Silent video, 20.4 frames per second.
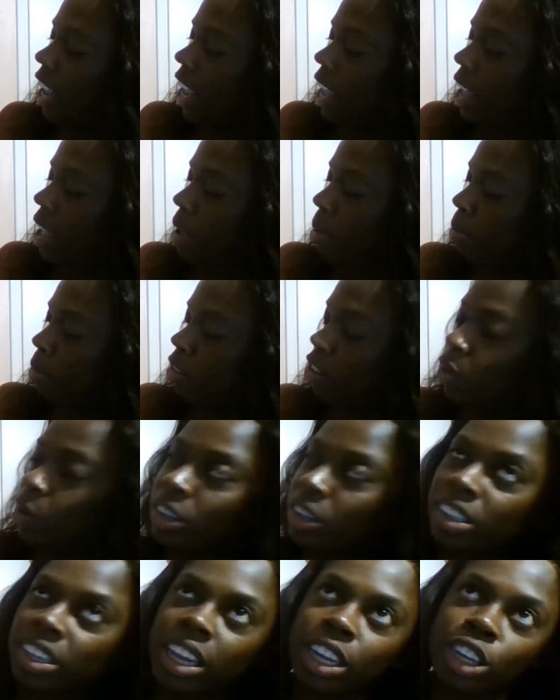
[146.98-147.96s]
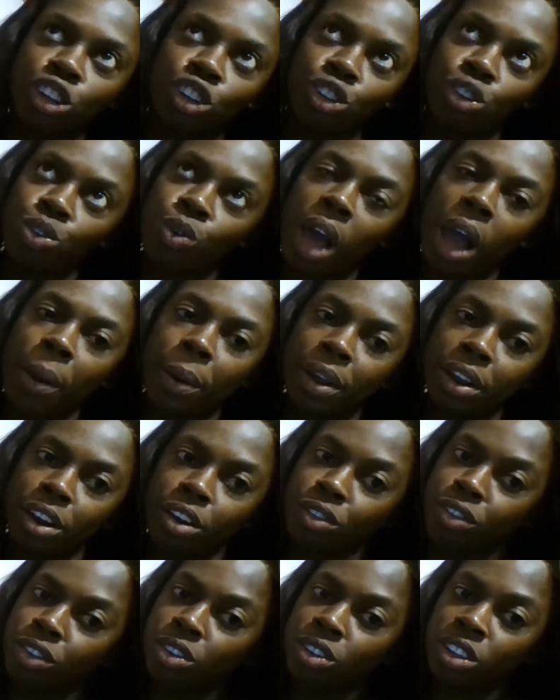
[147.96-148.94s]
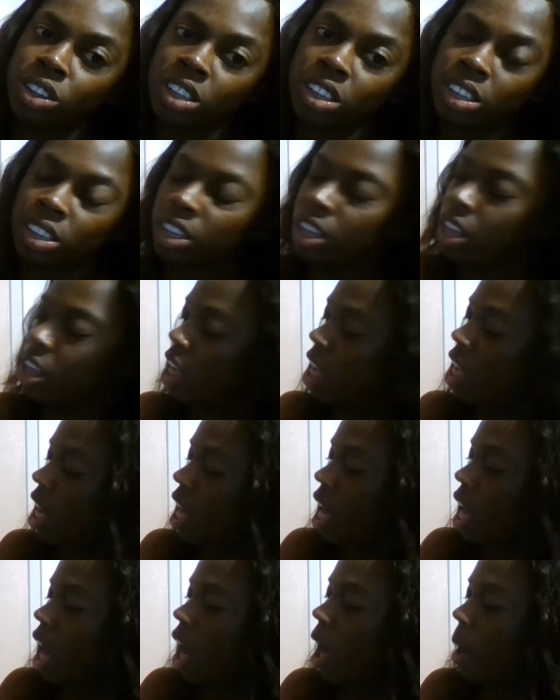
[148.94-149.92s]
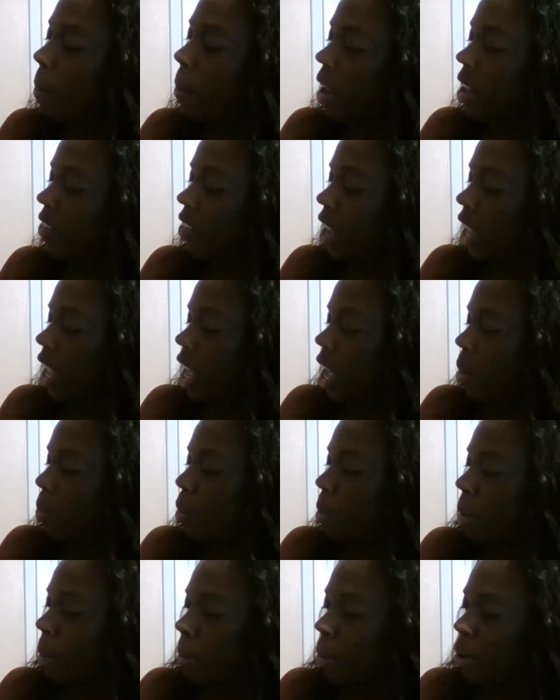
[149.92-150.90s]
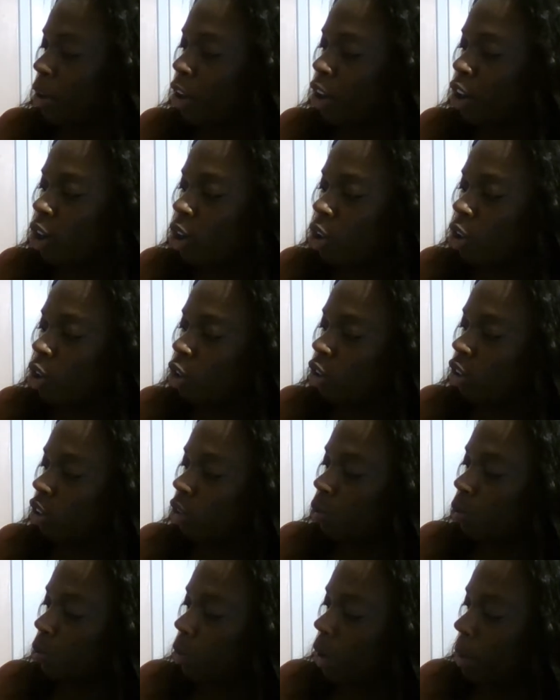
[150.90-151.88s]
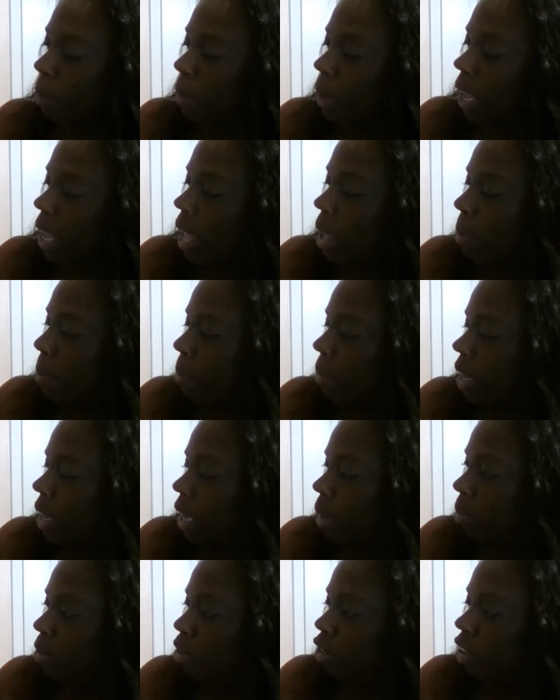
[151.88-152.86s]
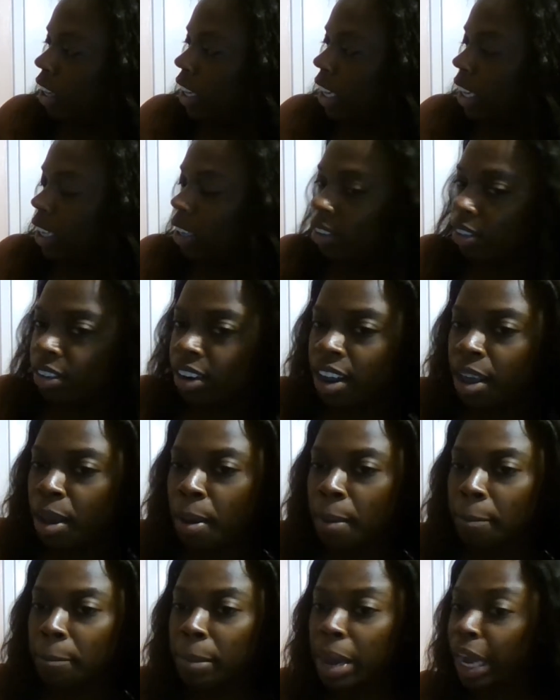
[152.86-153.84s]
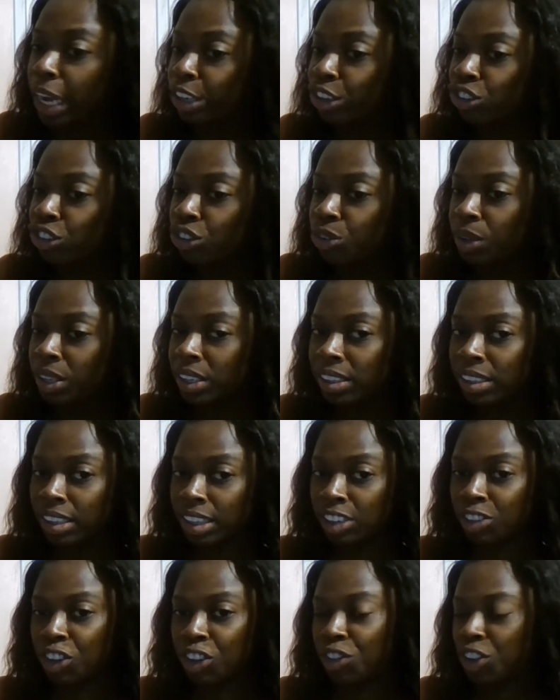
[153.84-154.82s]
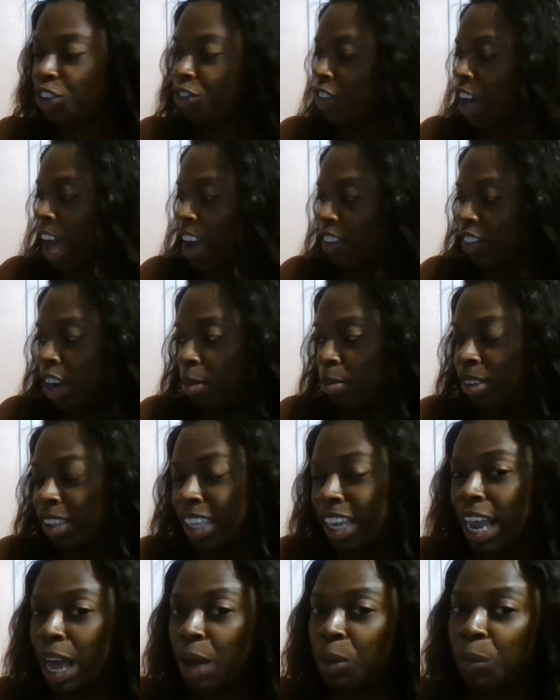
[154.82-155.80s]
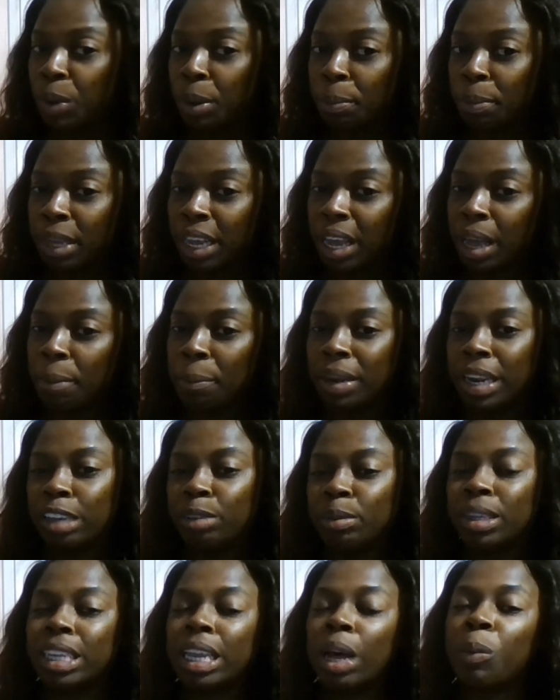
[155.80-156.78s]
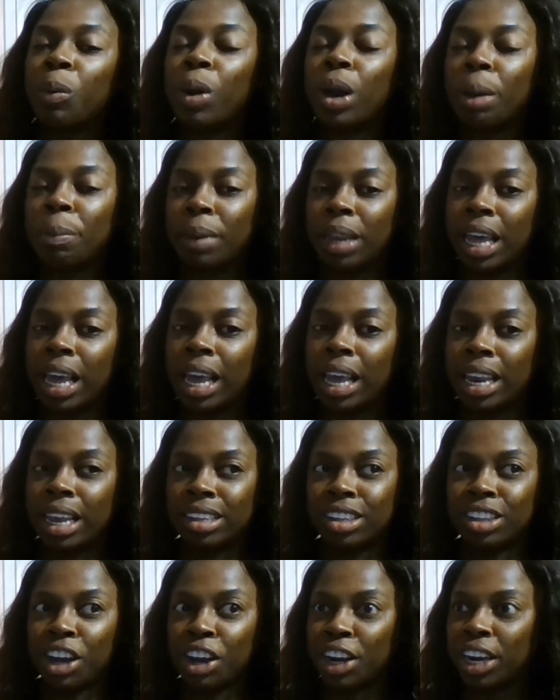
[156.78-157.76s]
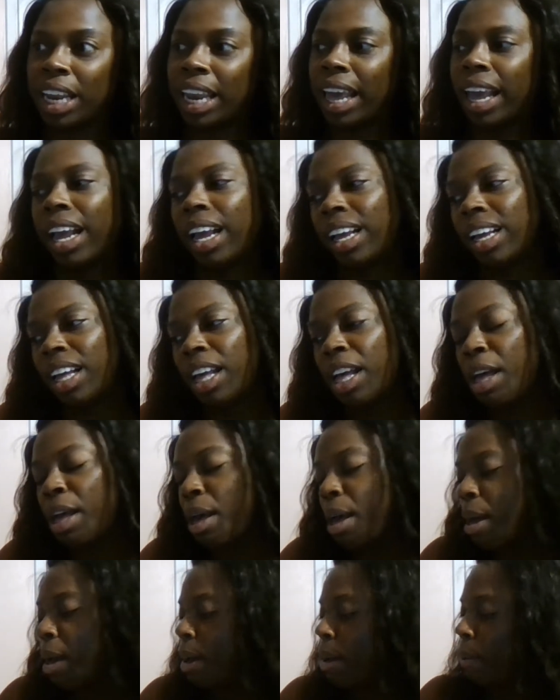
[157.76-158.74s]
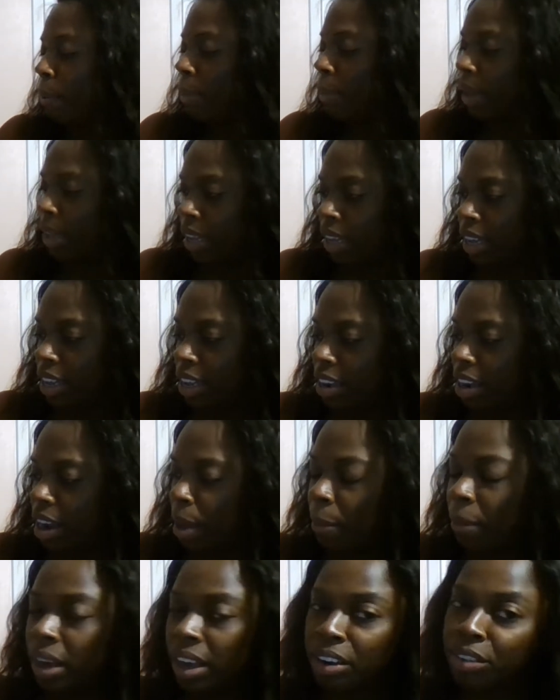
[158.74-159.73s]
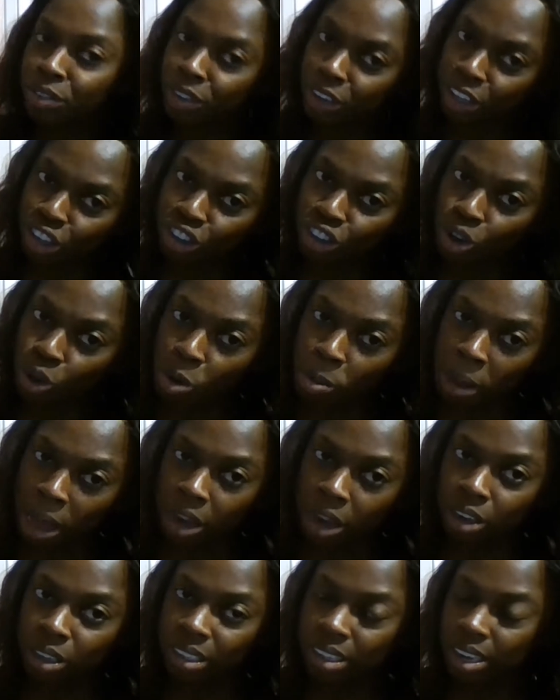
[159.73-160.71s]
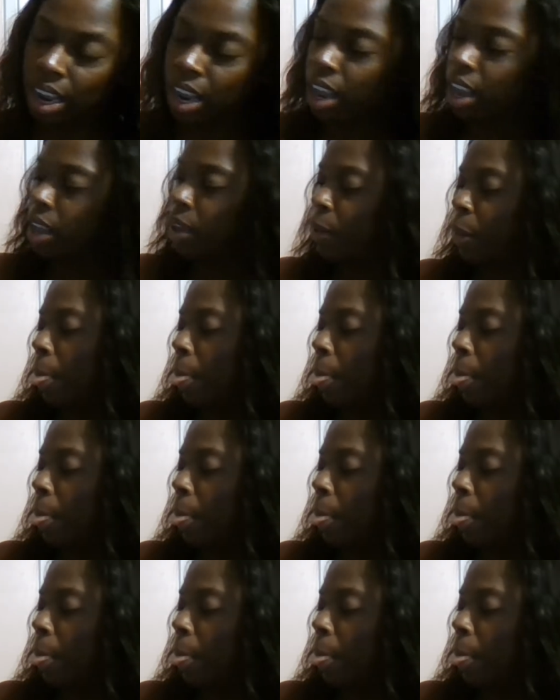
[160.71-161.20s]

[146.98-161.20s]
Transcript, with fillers: a.m. So it's in two hour intervals. Um, 11 a.m. Remember your goals. 1 p.m. Keep drinking. Mind you, it's 6.55 and I'm still at 1 p.m. But that's because I woke up late and I started late. But I'm going to finish the whole bottle today.